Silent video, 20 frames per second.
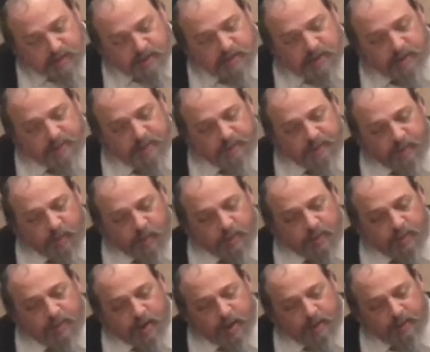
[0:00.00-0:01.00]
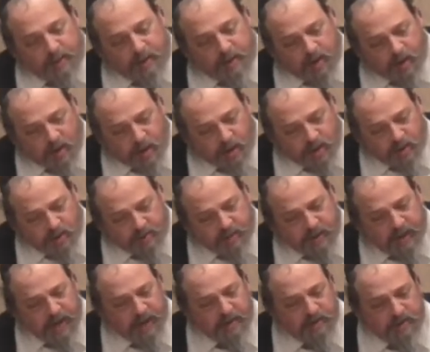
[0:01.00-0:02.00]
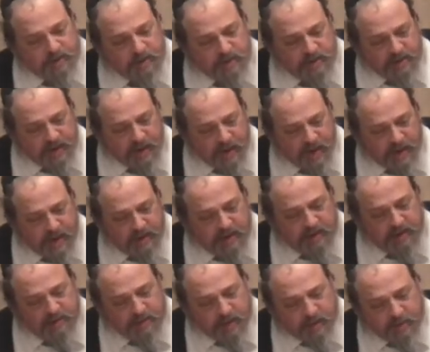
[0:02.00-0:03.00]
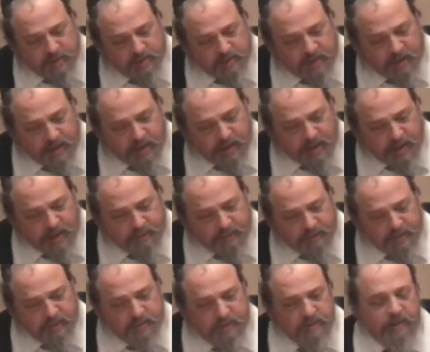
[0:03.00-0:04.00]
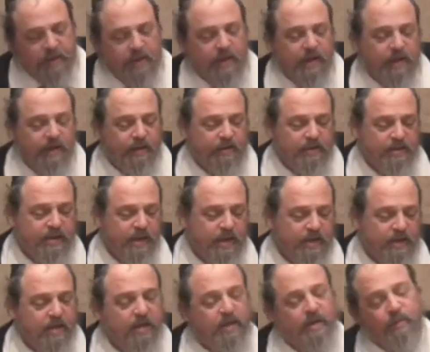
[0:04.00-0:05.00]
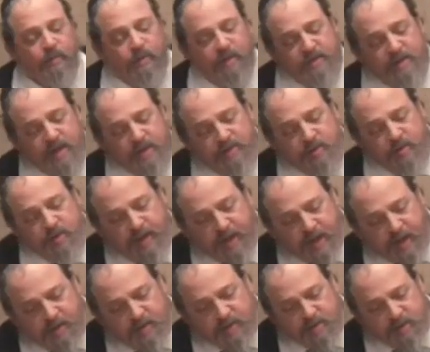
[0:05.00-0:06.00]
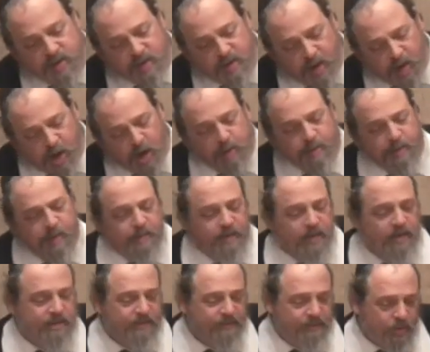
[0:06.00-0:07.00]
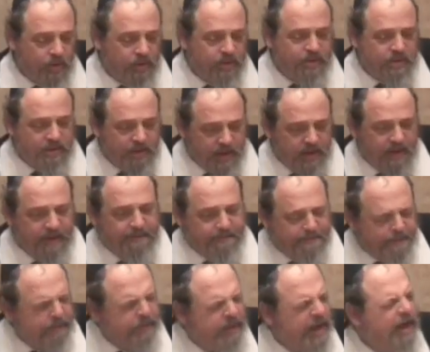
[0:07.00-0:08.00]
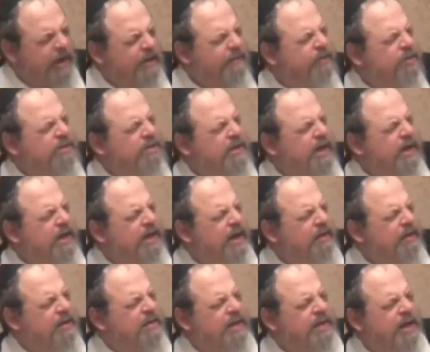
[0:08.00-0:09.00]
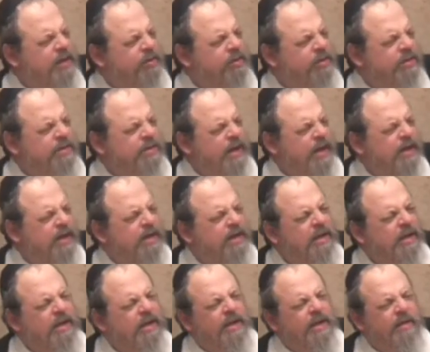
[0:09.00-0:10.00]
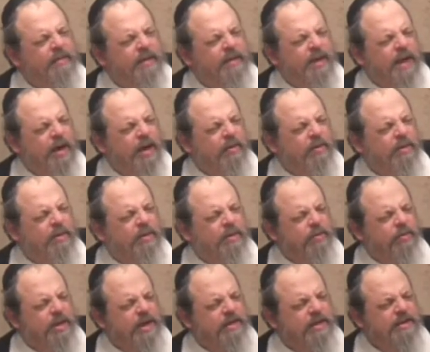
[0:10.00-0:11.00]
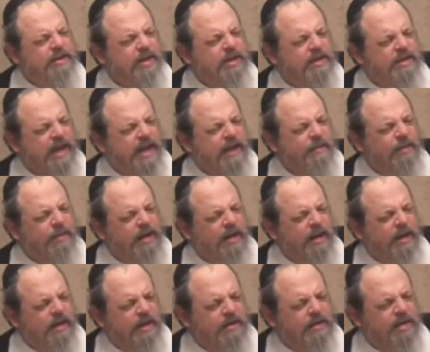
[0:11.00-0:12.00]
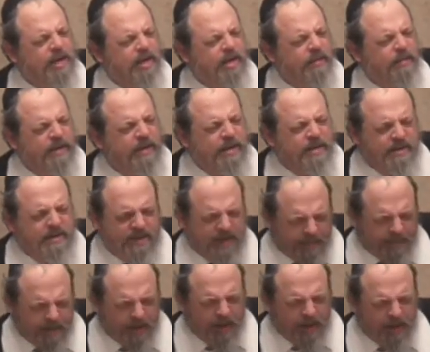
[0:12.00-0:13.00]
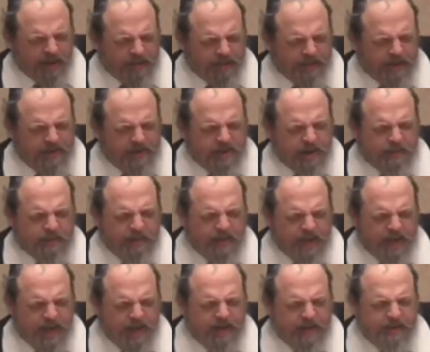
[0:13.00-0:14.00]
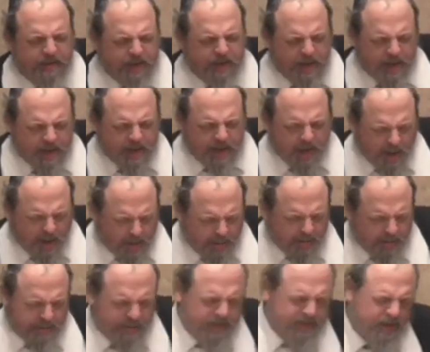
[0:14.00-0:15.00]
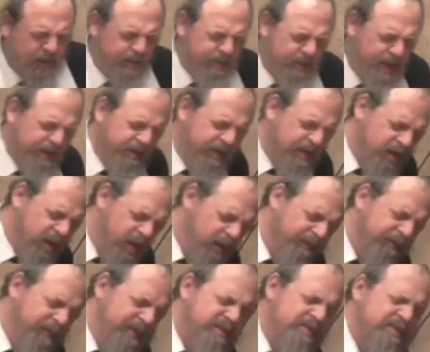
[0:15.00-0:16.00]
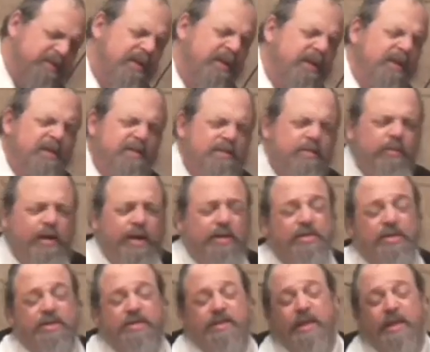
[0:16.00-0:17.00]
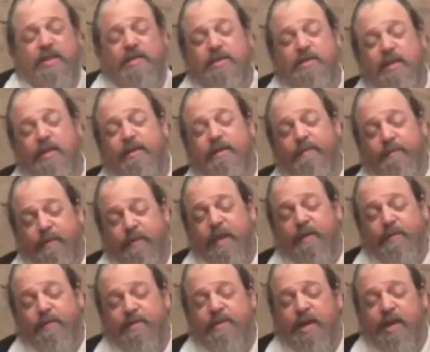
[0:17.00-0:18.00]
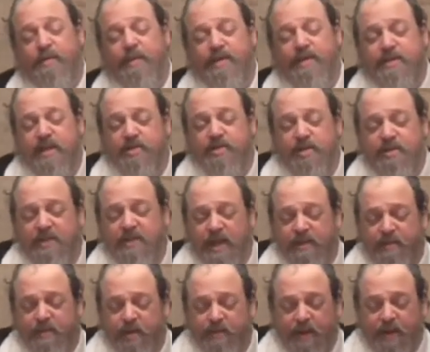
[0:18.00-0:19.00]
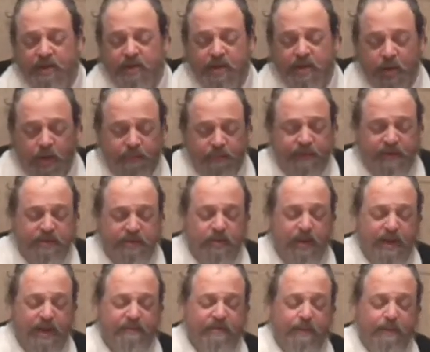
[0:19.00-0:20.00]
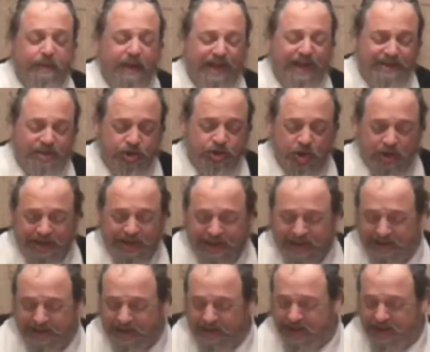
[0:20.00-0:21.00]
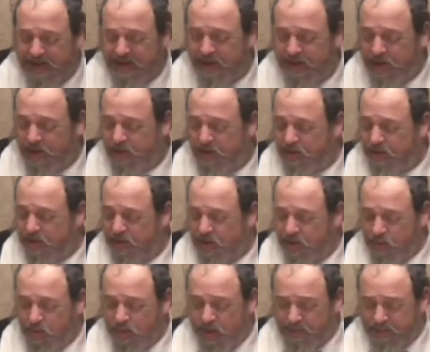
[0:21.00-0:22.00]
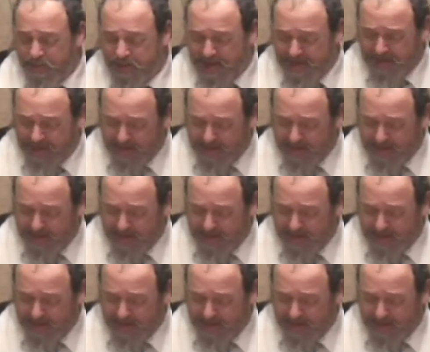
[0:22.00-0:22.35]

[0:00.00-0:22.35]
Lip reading: So before we were talking about a cardam that had two sides, a zachrus and a nakrus, and they said, when it says you can't use the cardam, it means, of course, the nakfus side, not the zachrus side. But now his statement is going to be similar, but it's going to be not on the cardam, it's going to be on the kofitz. So Rashi says, if he's going to make such a statement about the kofitz, we have to postulate that in there, wherever he